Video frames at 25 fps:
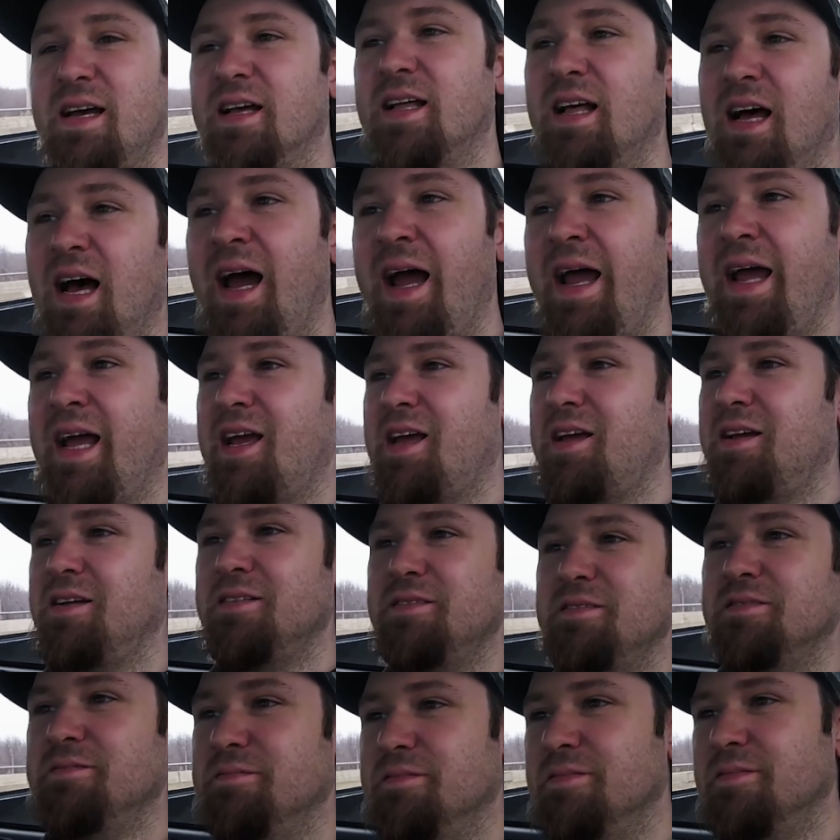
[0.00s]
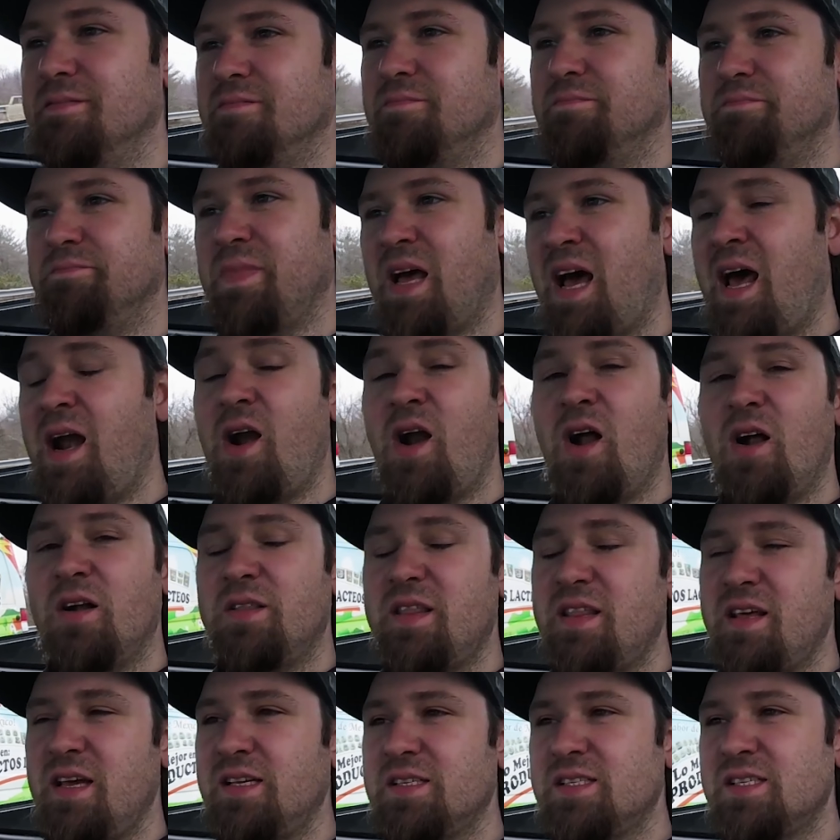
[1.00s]
like, I don't know, the
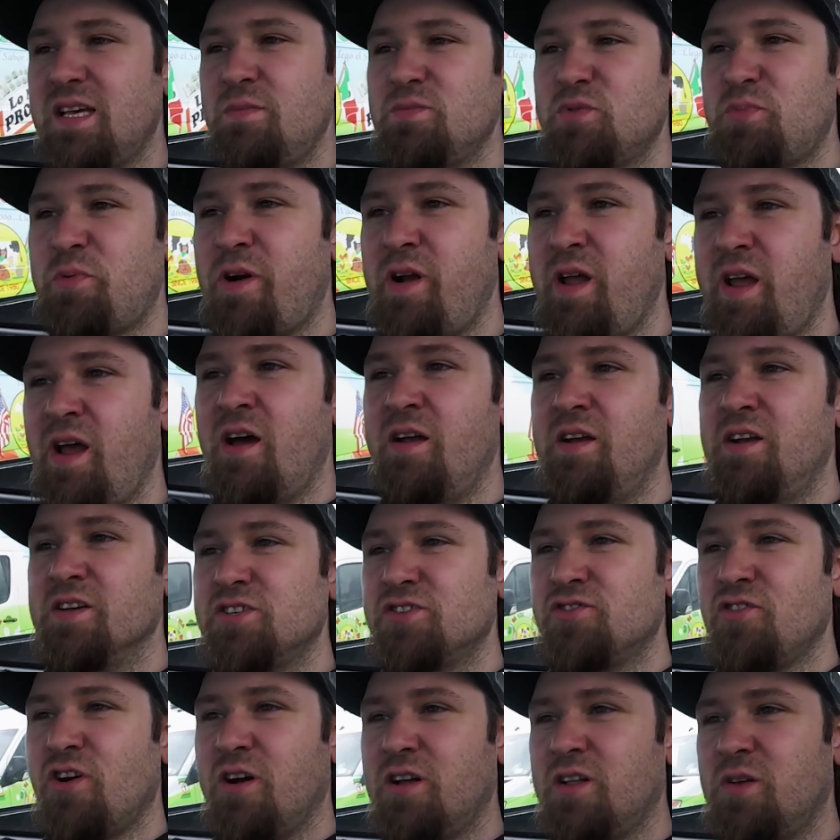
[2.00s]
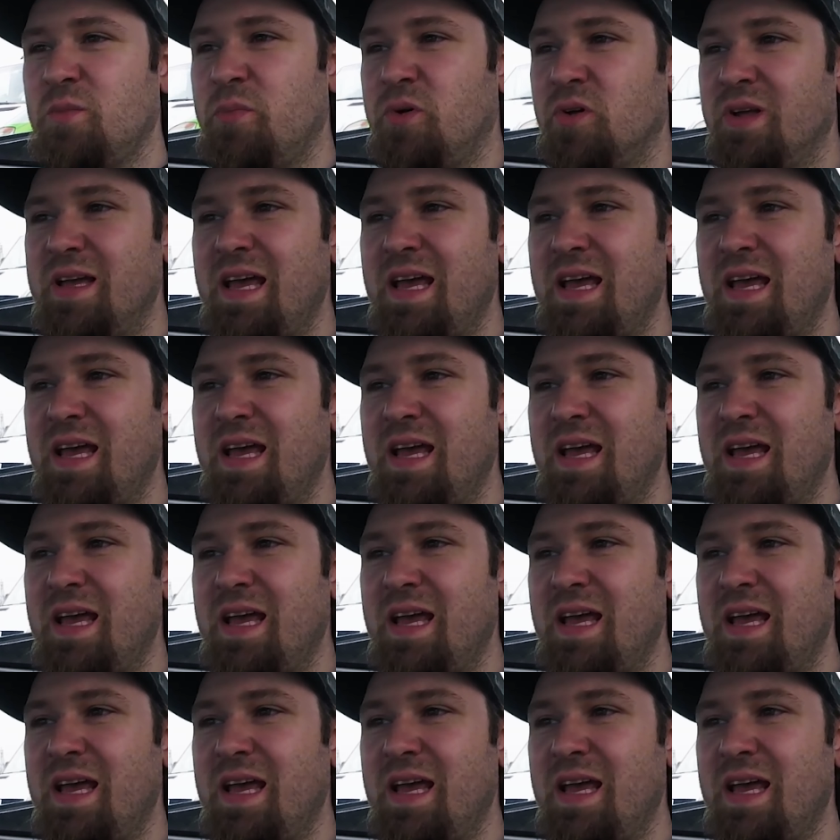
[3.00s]
thing seems pretty indestructible.